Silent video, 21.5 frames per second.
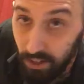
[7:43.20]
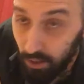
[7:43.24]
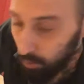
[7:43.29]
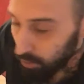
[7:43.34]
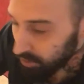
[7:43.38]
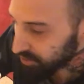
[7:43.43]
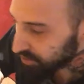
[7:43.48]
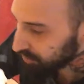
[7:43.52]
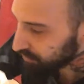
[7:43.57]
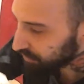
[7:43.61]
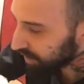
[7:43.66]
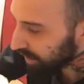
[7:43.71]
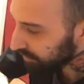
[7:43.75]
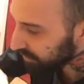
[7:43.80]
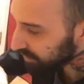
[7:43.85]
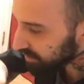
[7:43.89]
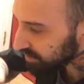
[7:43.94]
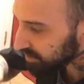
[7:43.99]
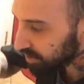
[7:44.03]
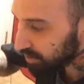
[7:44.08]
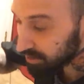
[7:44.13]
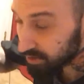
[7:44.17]
Now once you've got
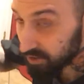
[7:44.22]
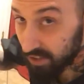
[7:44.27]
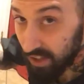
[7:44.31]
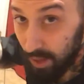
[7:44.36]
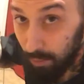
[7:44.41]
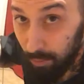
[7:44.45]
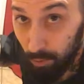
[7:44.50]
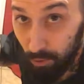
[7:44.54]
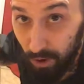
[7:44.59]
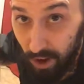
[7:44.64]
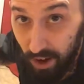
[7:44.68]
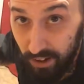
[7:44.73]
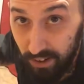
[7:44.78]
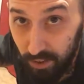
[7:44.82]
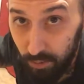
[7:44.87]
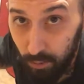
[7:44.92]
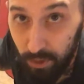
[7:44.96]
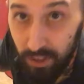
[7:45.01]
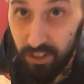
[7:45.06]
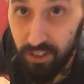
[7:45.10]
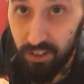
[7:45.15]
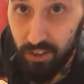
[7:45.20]
these all
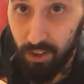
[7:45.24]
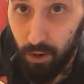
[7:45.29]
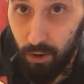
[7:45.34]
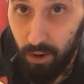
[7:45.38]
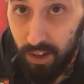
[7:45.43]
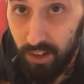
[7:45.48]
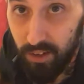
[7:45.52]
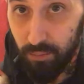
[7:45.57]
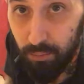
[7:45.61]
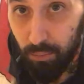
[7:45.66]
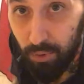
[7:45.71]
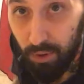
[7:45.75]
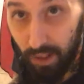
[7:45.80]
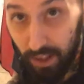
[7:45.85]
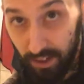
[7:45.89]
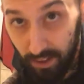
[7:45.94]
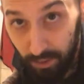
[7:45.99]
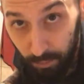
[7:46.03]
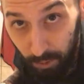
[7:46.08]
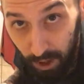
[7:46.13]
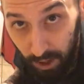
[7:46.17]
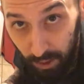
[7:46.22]
separated, we can go ahead and
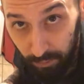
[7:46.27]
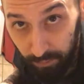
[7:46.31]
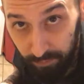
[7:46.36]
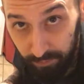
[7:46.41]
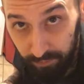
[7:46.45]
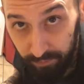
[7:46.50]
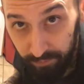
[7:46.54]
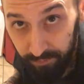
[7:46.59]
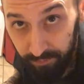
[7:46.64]
plate them up.